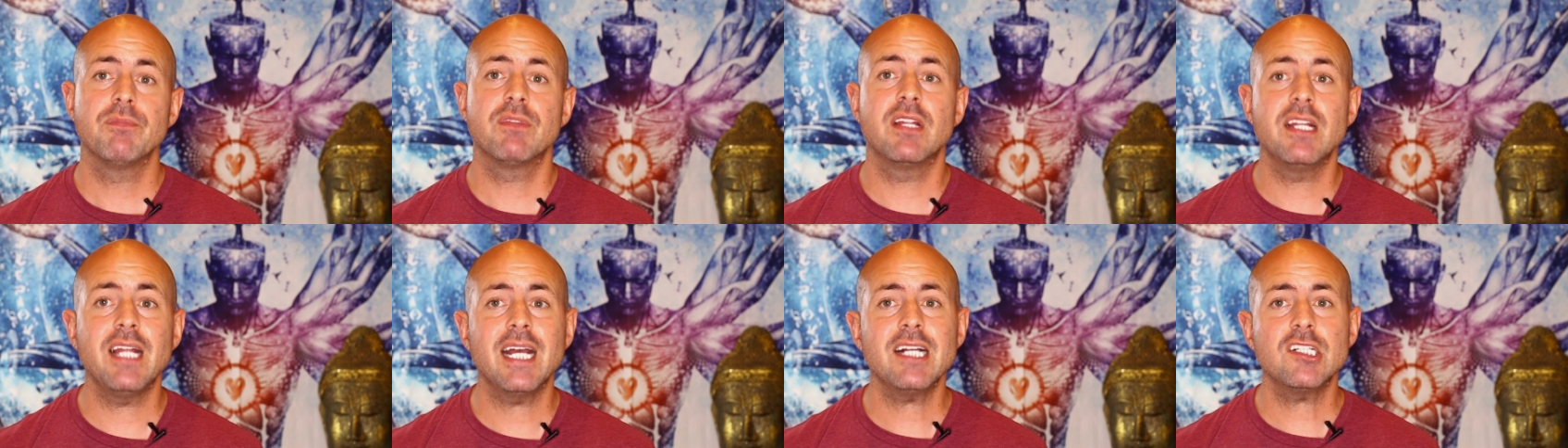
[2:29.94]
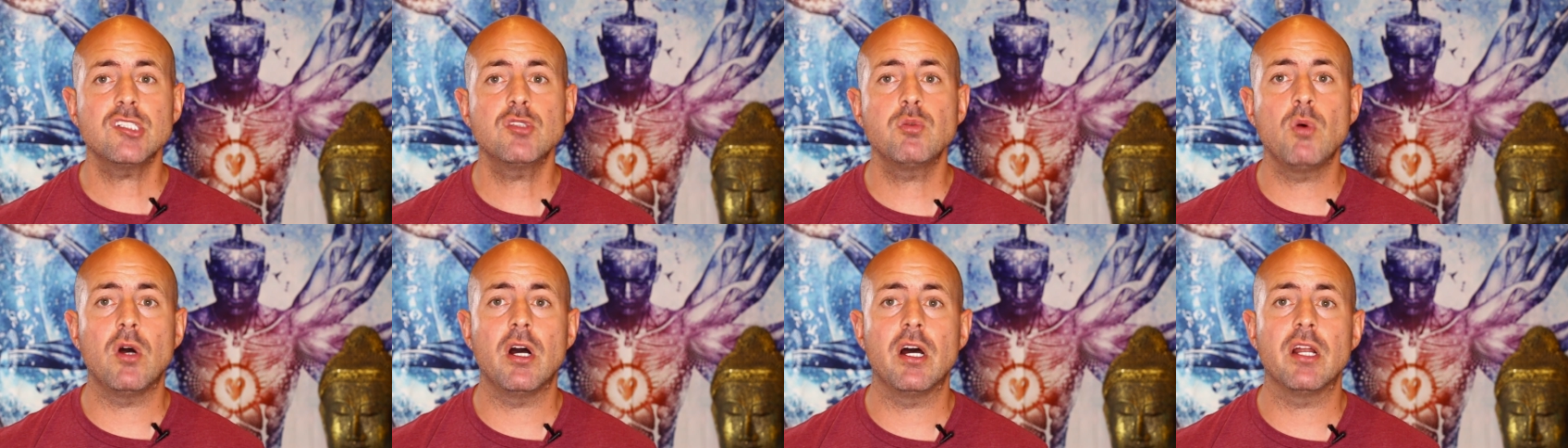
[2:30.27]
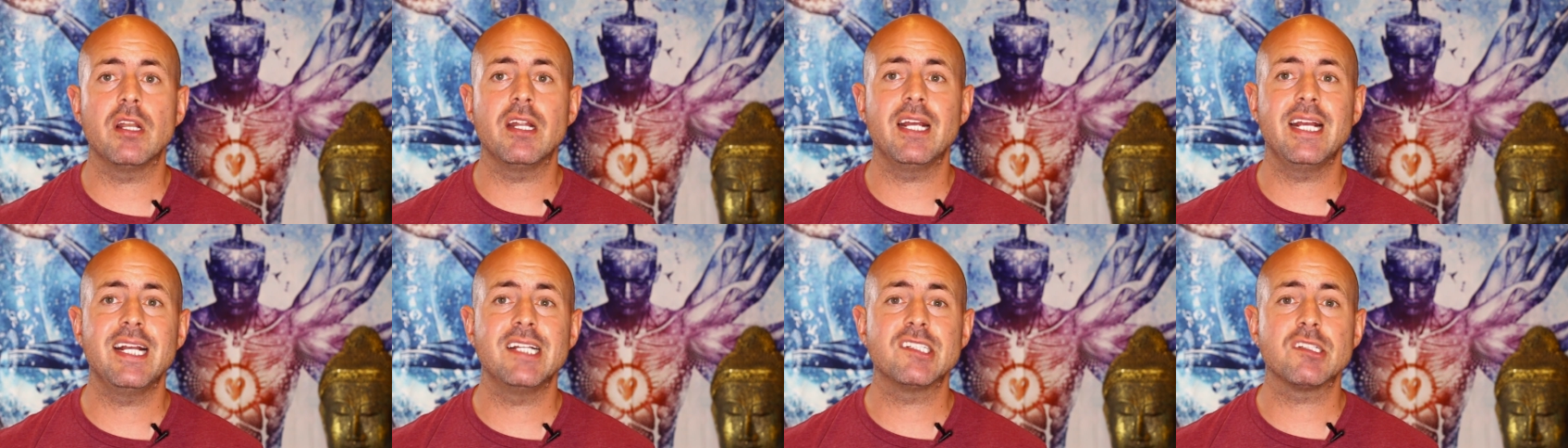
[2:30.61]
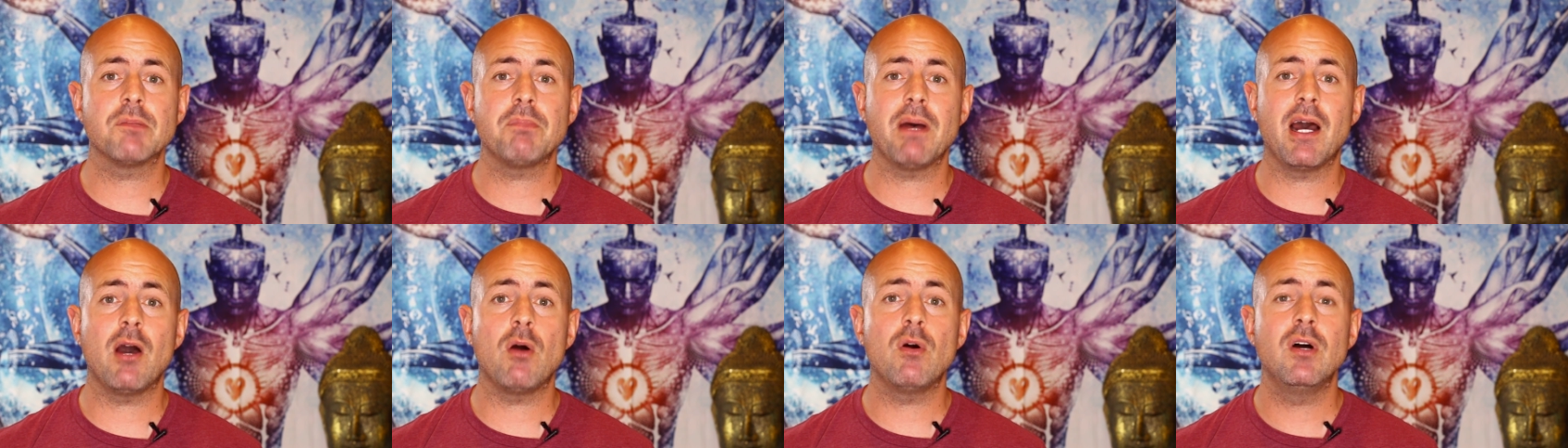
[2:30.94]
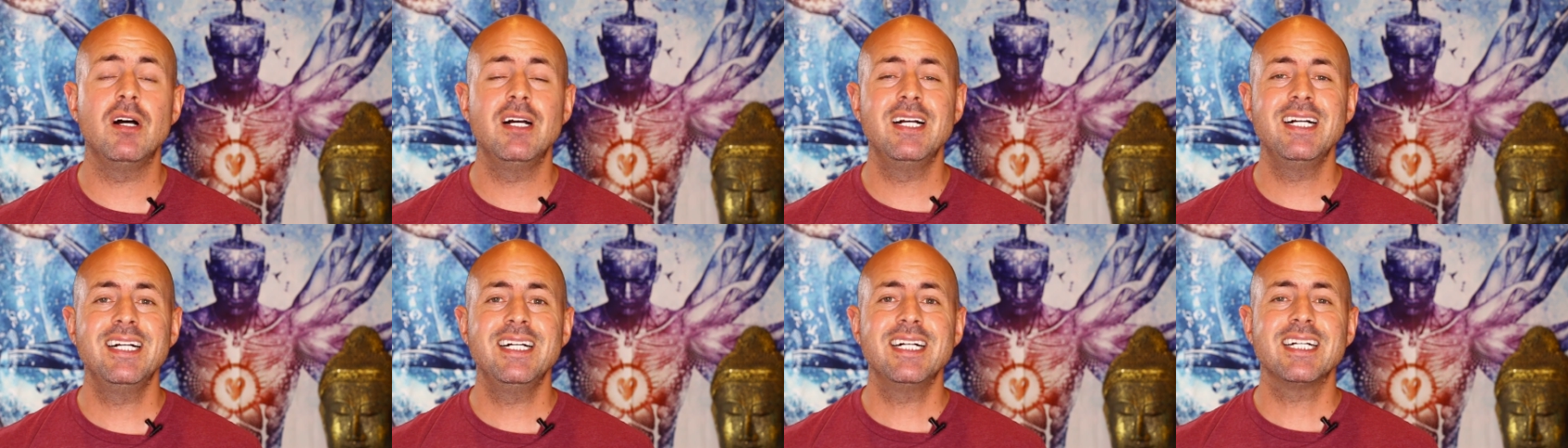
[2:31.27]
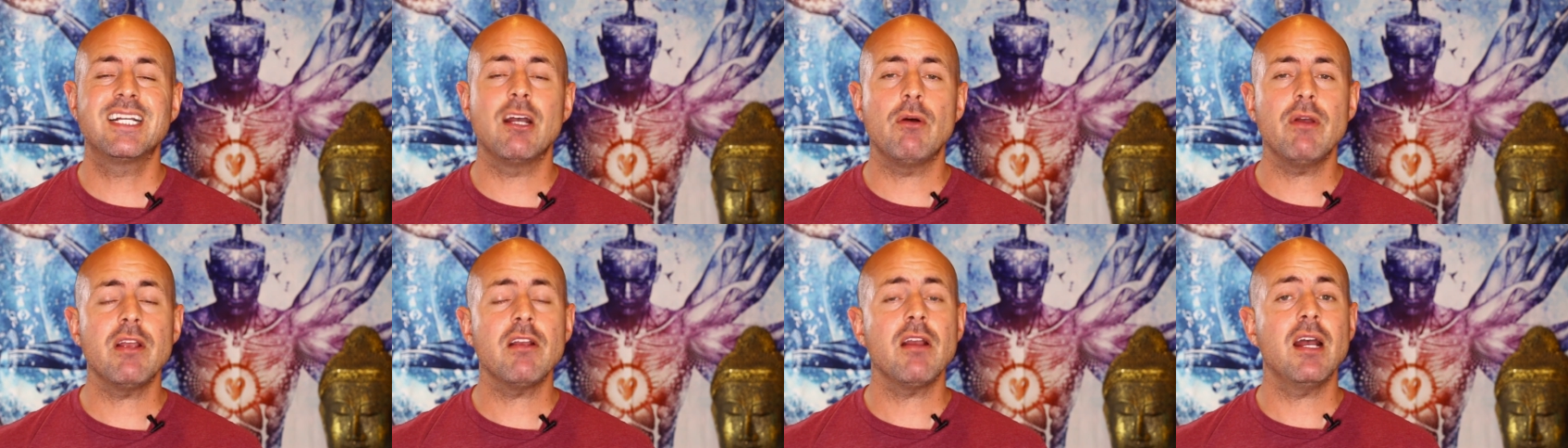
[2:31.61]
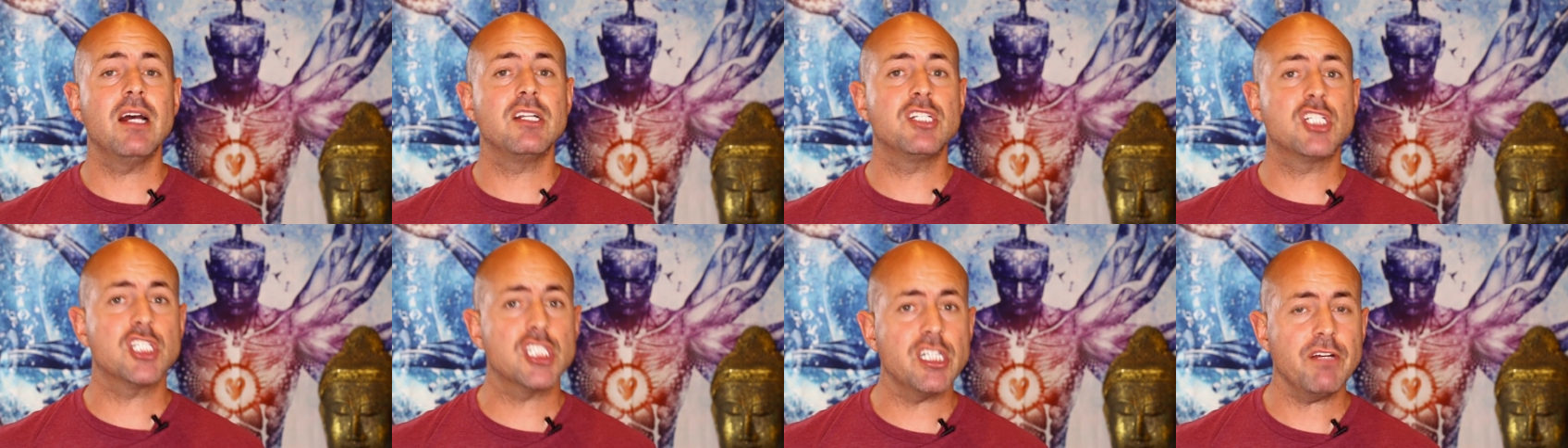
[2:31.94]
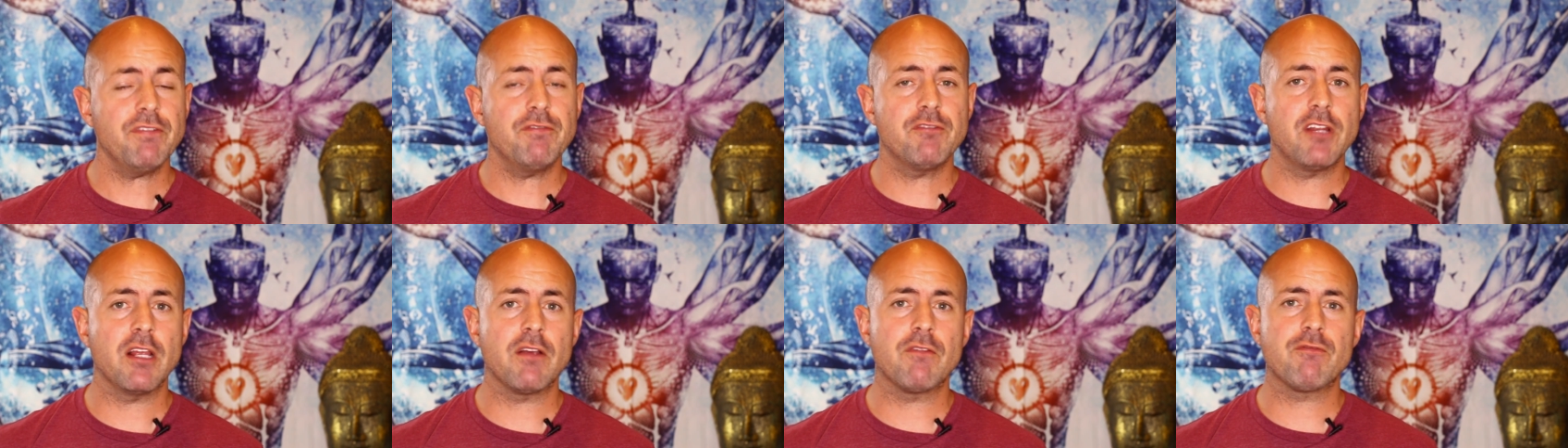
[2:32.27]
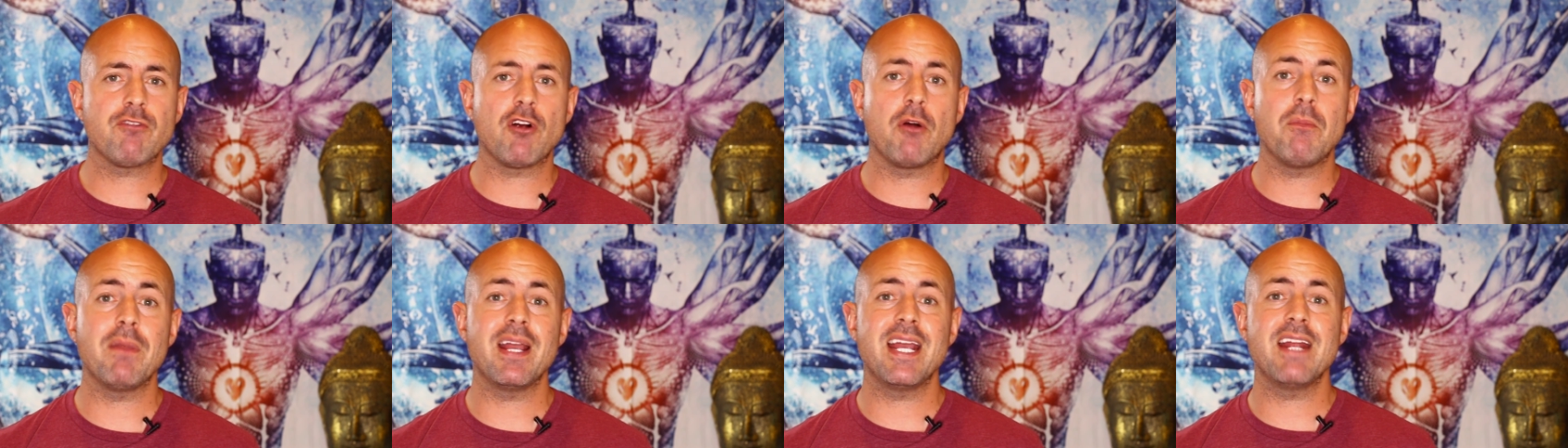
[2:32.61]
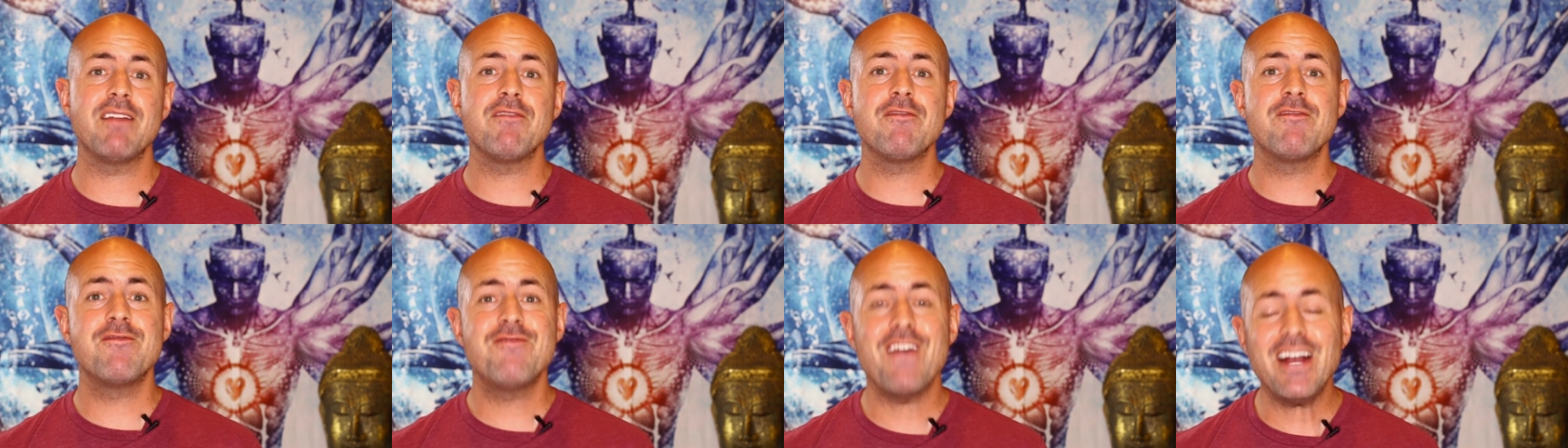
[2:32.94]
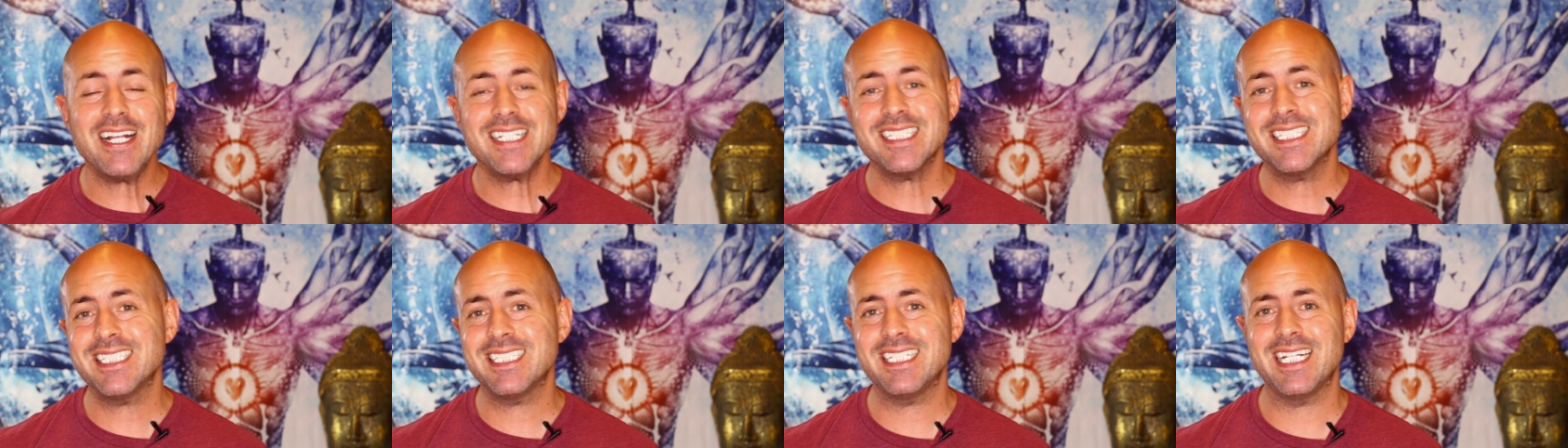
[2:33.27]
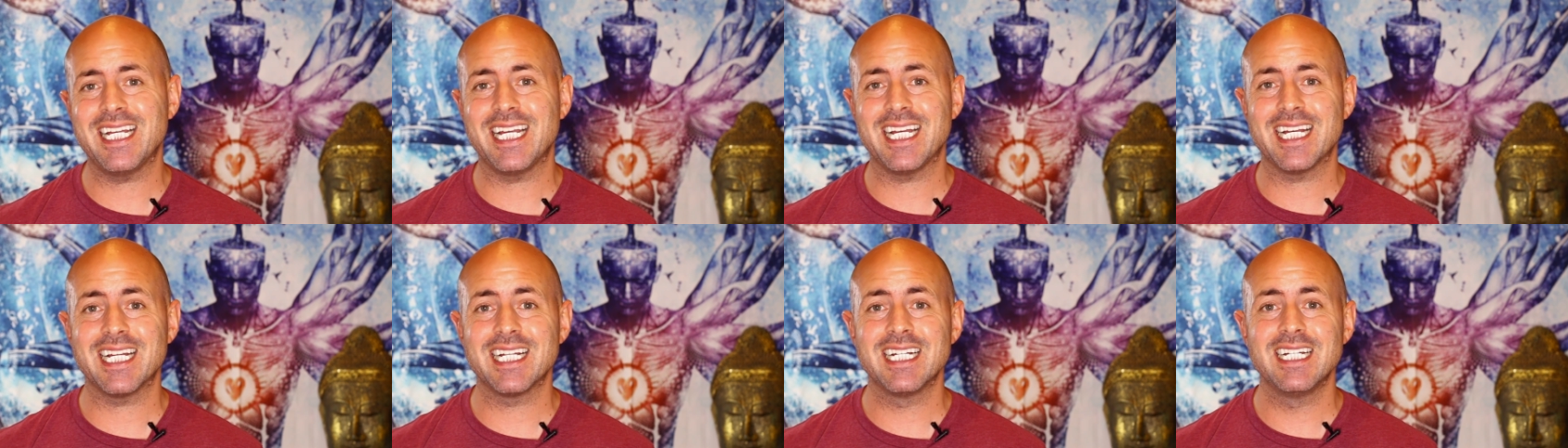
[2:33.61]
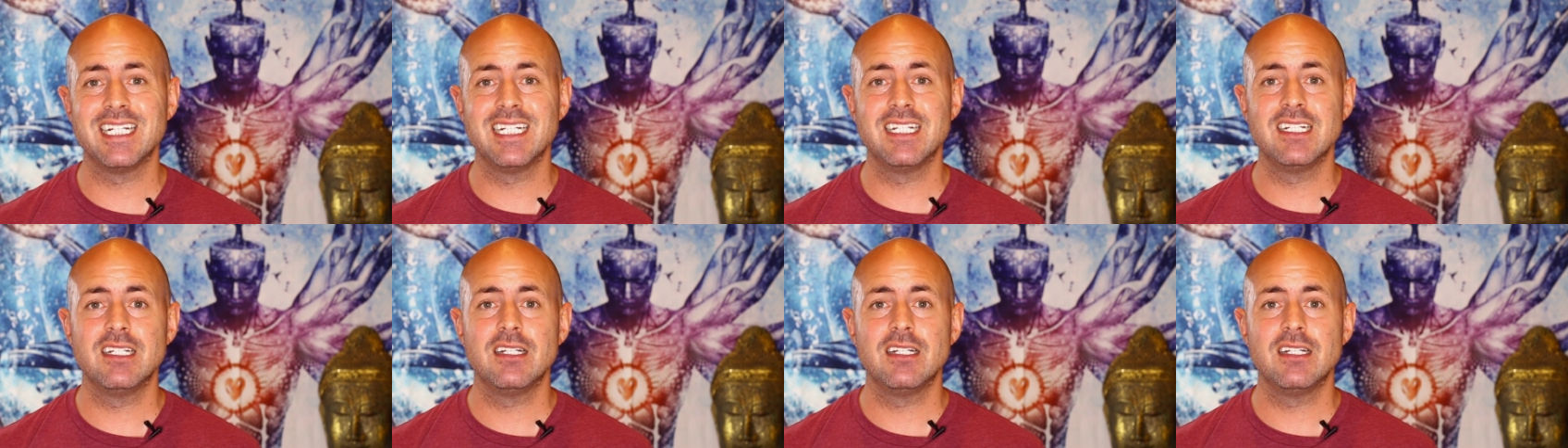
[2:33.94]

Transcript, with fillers: The next one is about going and shifting from investing